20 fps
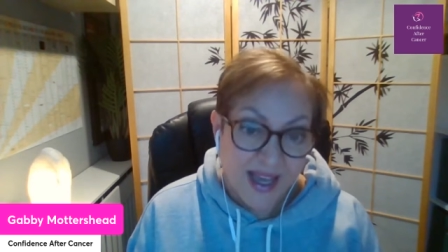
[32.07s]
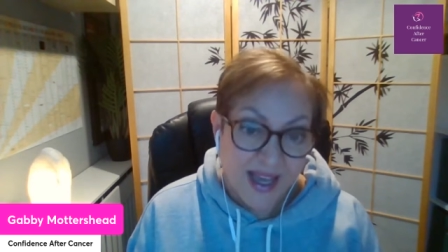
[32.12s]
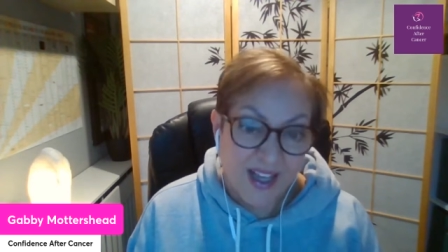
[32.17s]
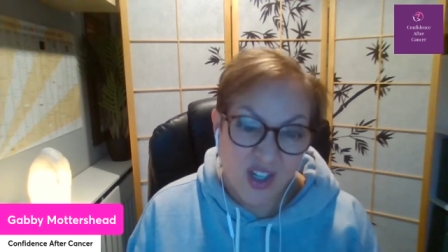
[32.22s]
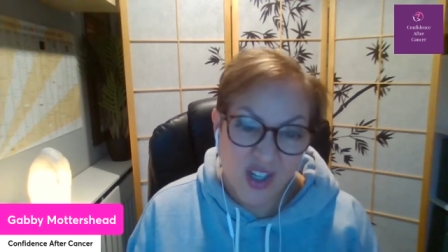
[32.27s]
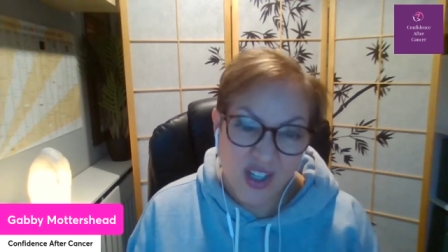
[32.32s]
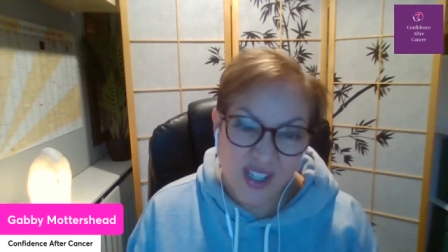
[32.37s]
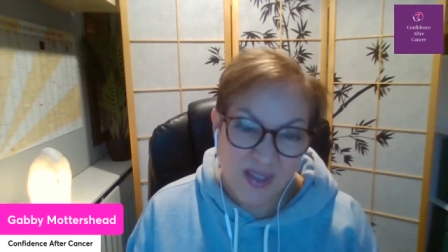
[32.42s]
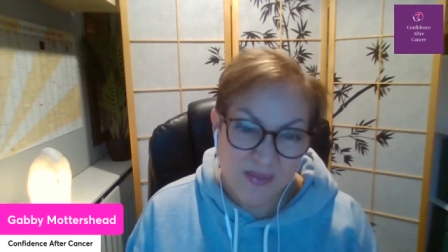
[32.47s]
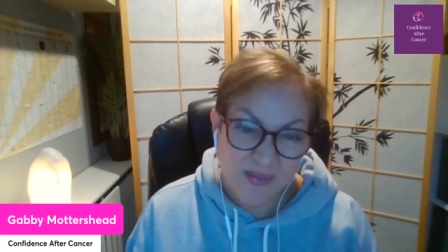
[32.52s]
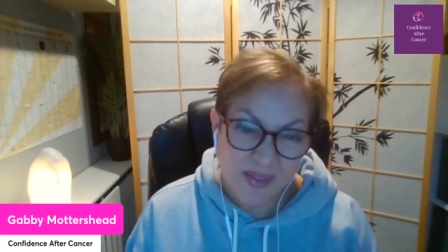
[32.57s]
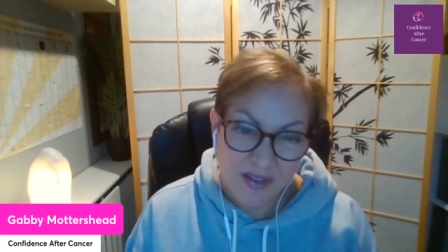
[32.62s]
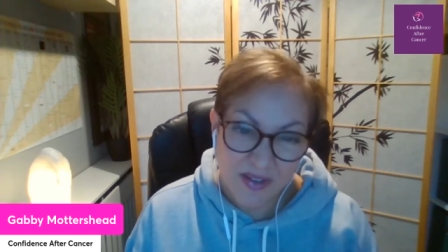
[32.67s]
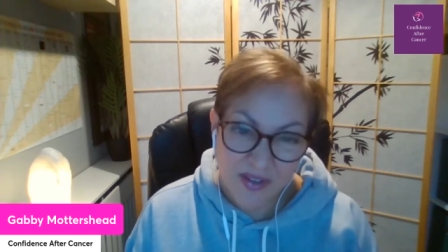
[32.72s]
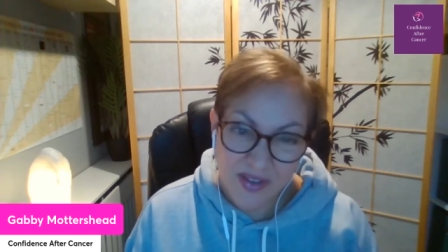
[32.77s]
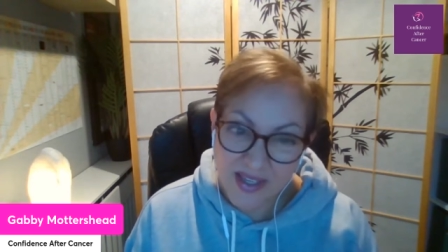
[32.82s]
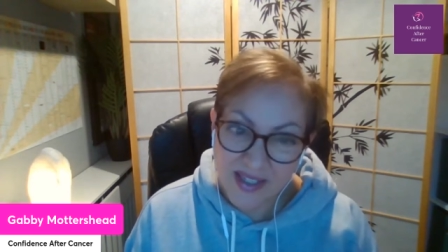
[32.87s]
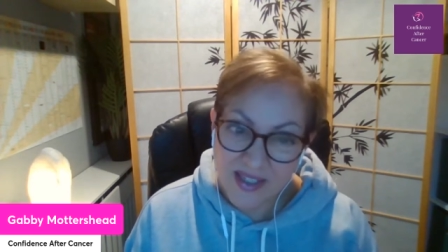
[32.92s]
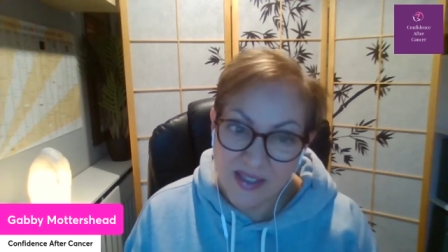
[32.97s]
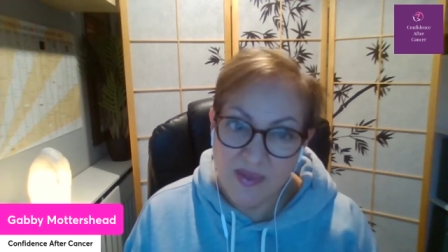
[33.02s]
and just some little
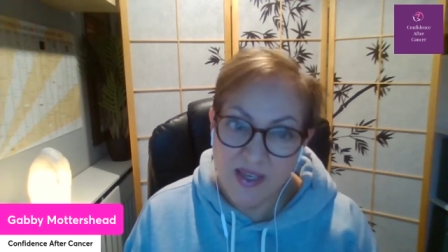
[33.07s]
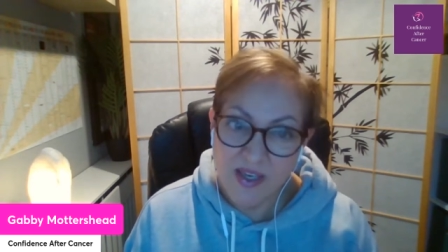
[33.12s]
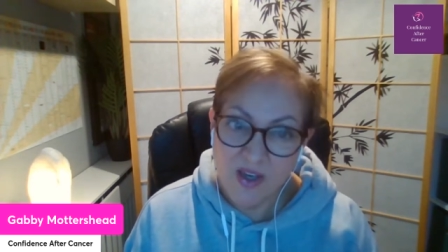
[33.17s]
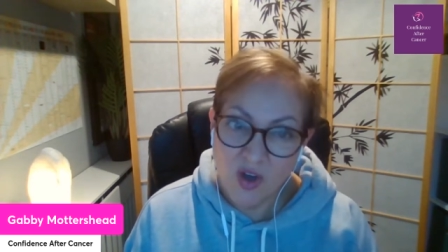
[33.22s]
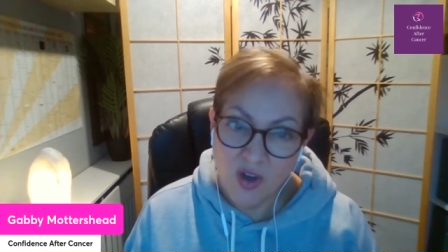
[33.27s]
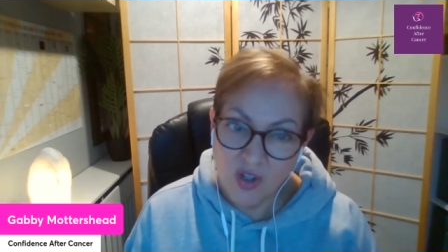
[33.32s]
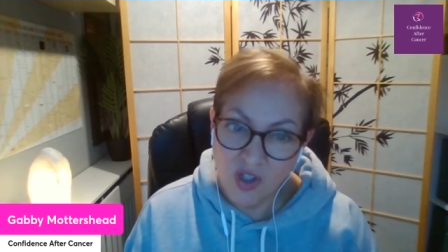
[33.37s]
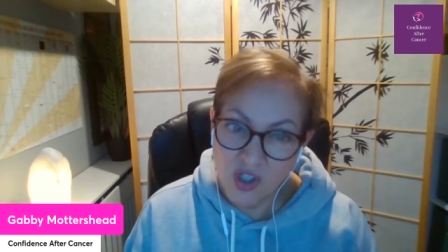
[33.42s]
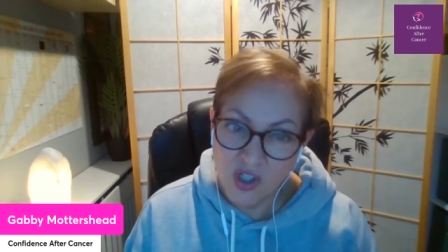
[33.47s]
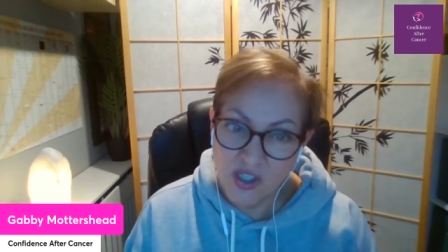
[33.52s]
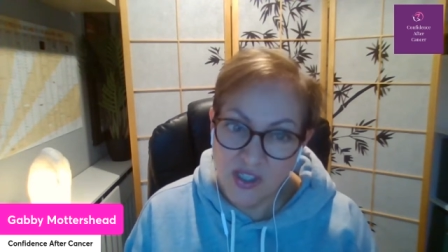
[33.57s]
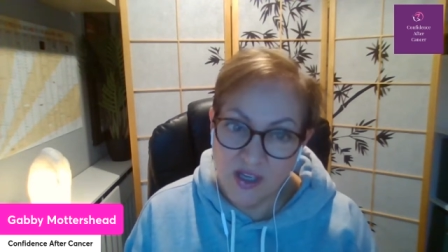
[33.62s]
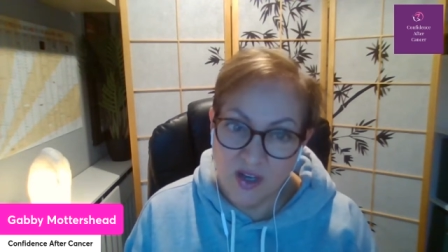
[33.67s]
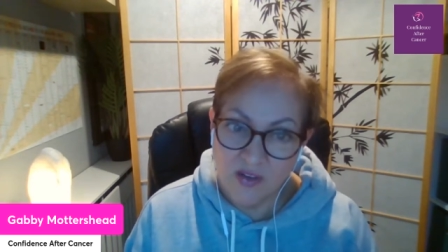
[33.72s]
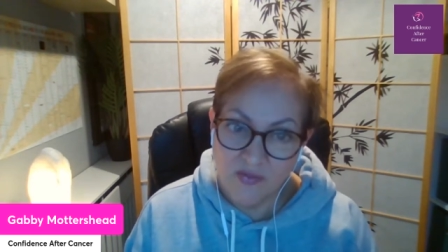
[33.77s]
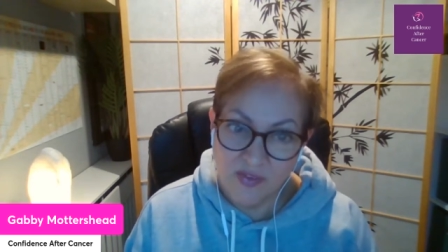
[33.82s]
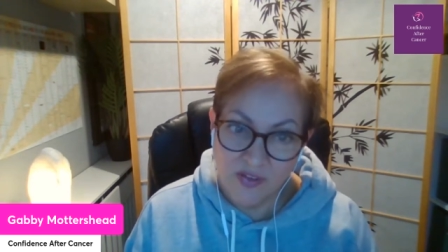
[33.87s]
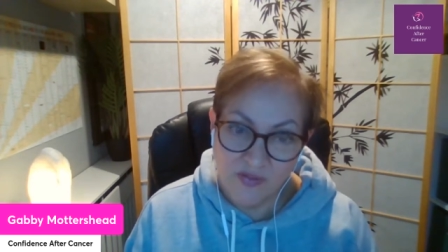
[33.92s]
things to be conscious of.